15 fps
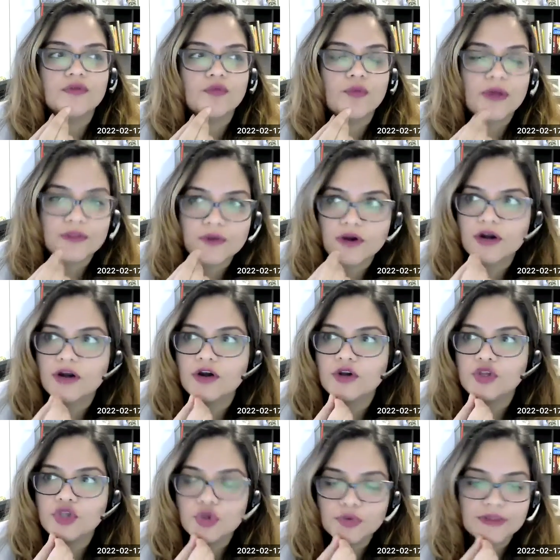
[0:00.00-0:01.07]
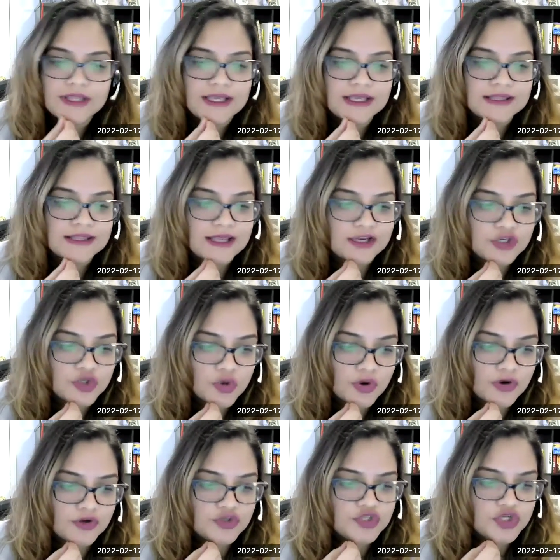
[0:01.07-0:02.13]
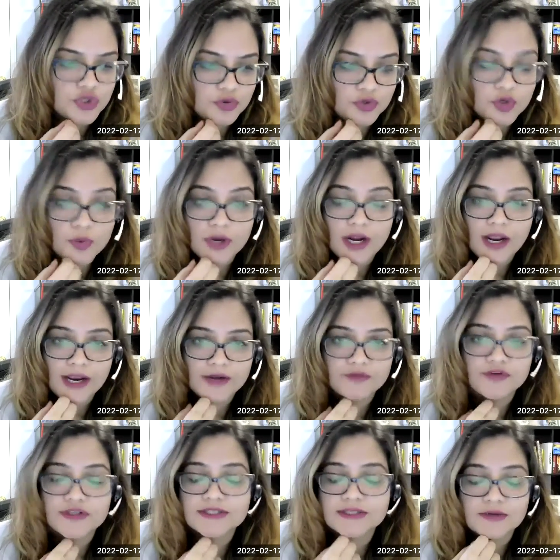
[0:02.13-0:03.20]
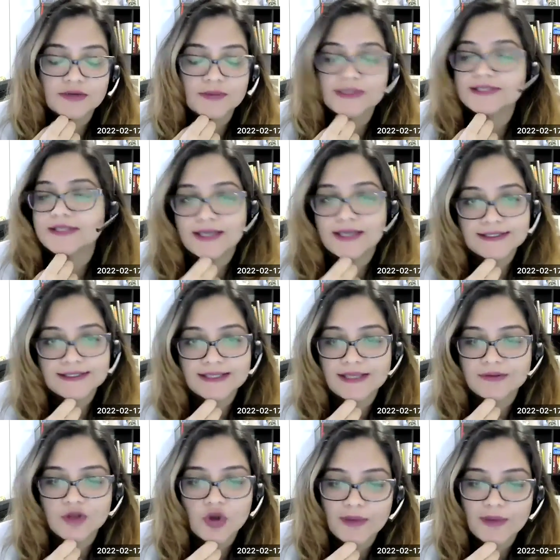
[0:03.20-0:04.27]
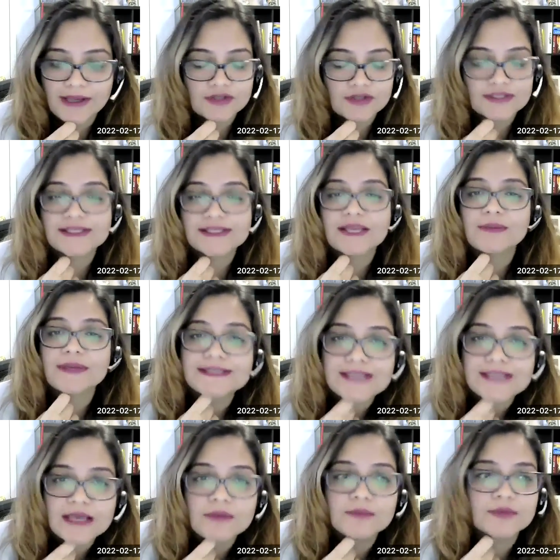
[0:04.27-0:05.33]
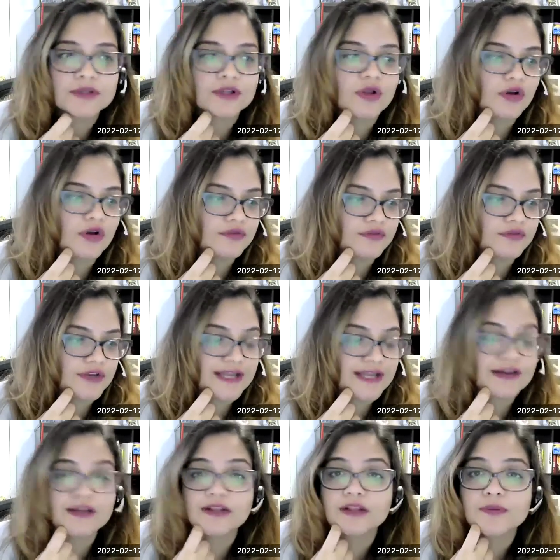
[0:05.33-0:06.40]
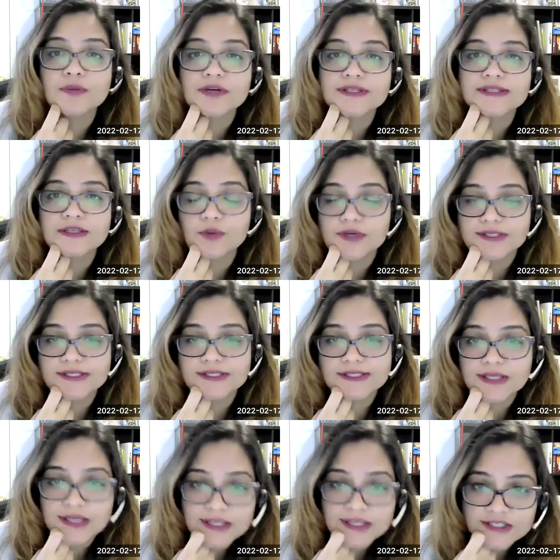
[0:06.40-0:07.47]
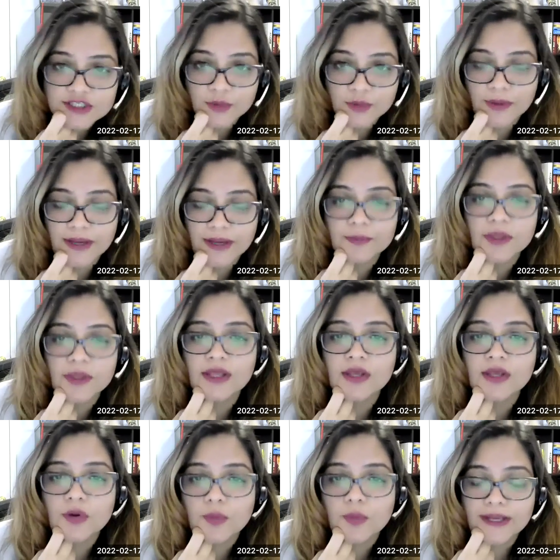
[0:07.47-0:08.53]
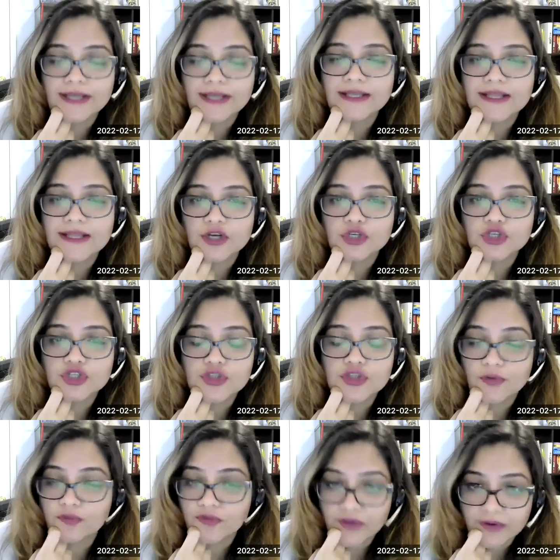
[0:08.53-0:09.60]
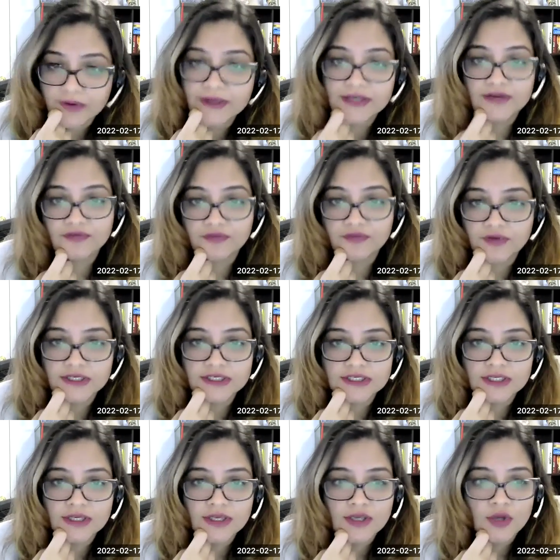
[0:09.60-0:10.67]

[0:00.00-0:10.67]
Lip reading: whether you think that you were hired for a certain reason. Like I said, go back to the same example of a technical person versus a customer rep, right? They're very different